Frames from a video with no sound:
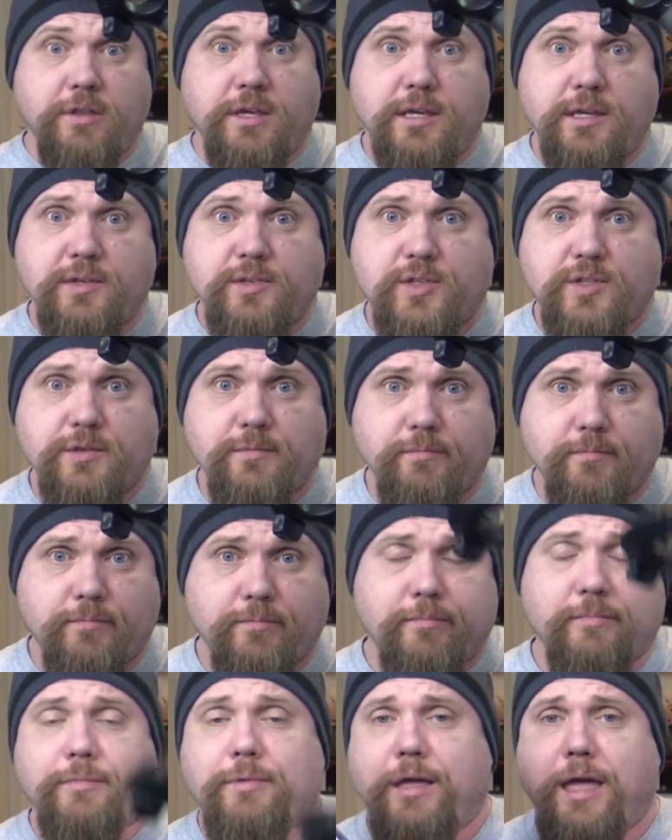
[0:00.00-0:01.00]
these
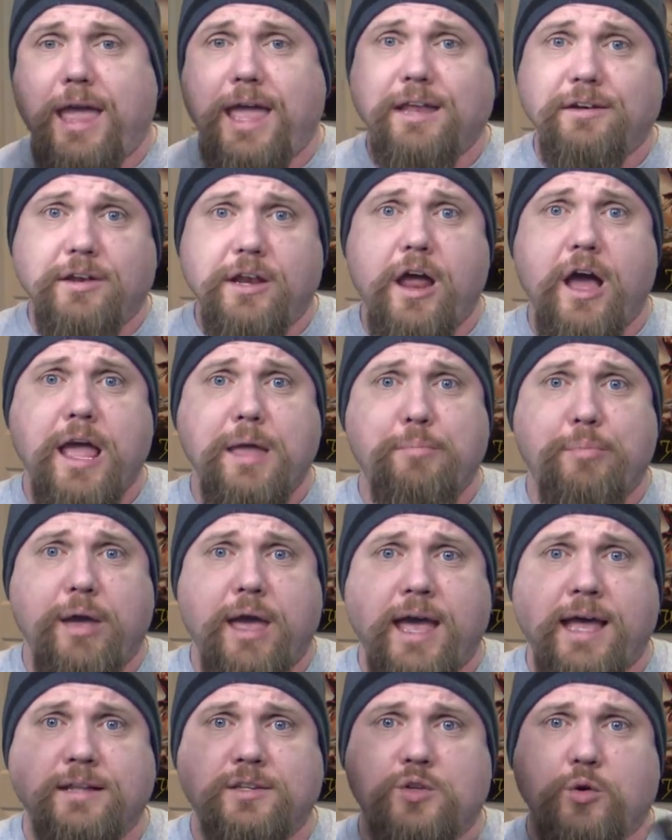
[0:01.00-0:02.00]
and an
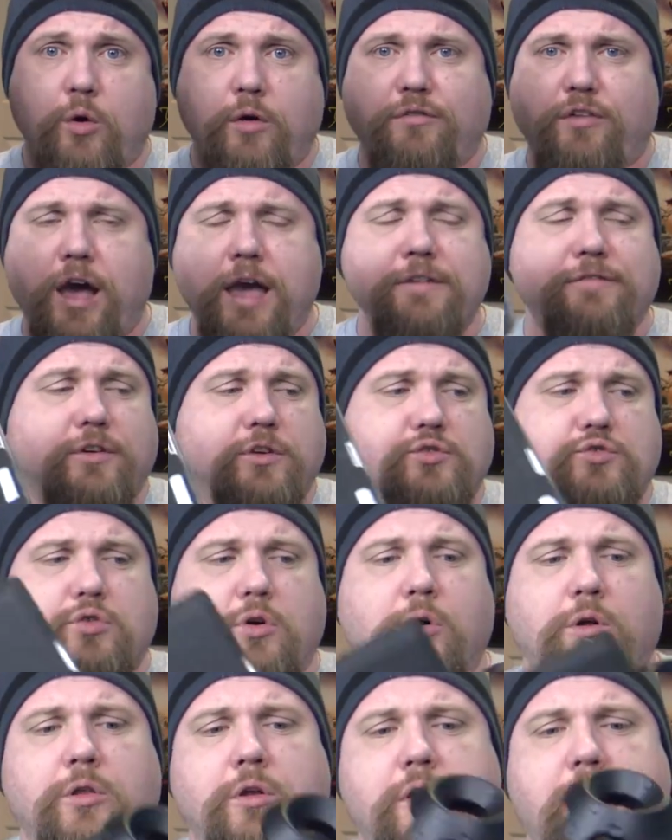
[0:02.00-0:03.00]
iPad, so a Vive
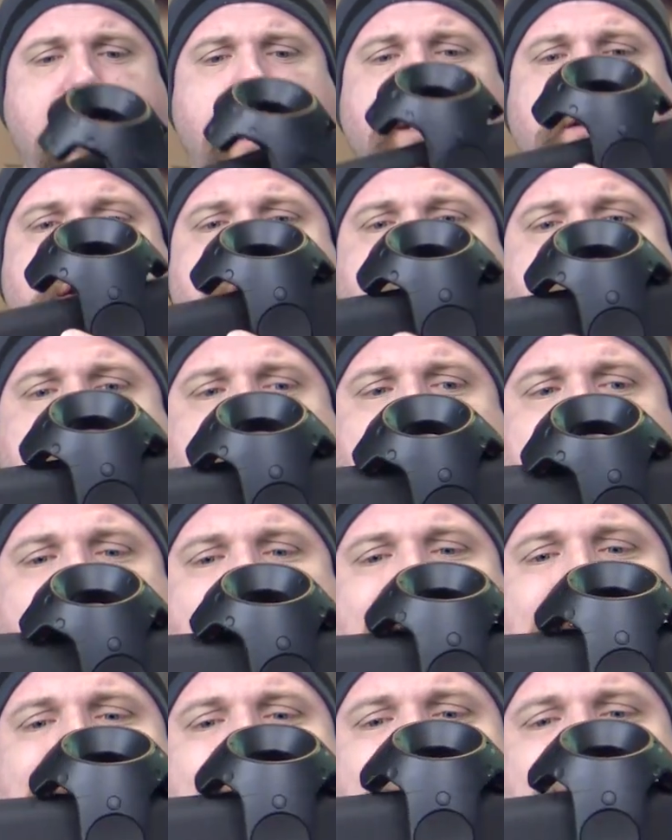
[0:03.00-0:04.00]
controller and an
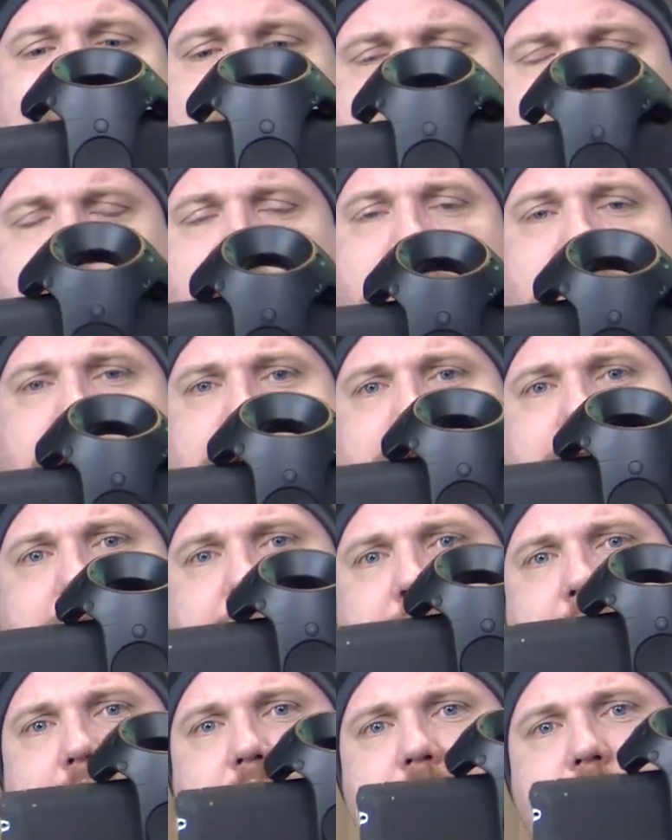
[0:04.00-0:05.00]
iPad, literally
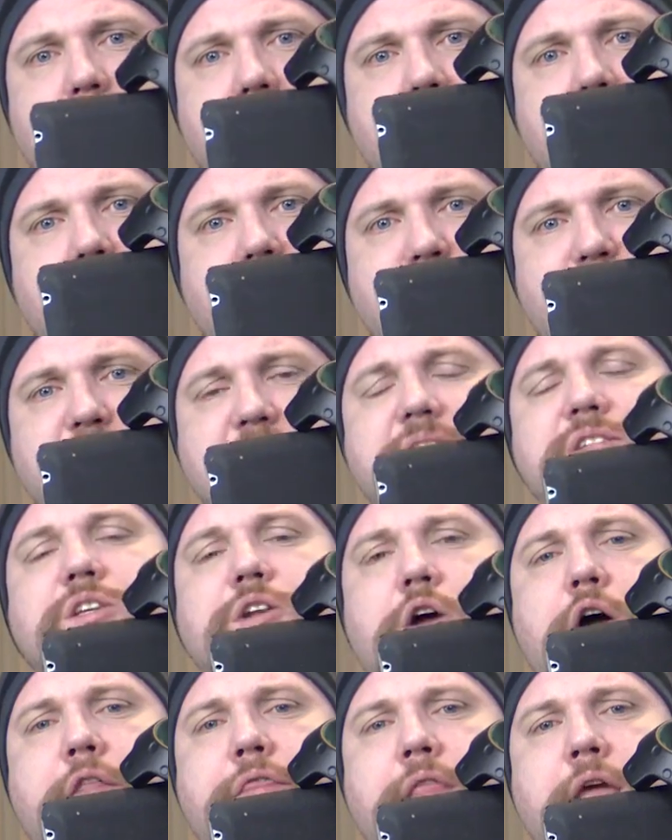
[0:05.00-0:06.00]
fix
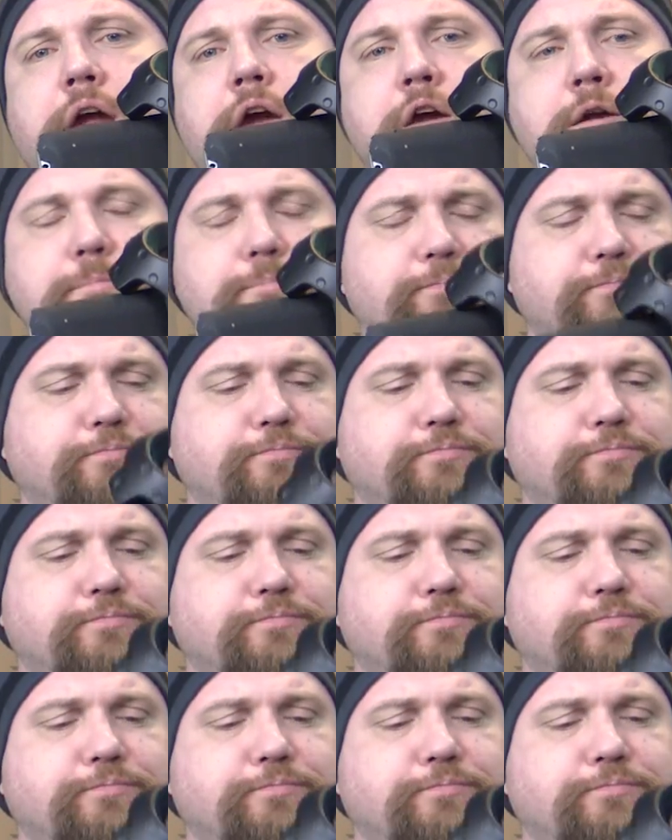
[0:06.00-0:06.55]
it on there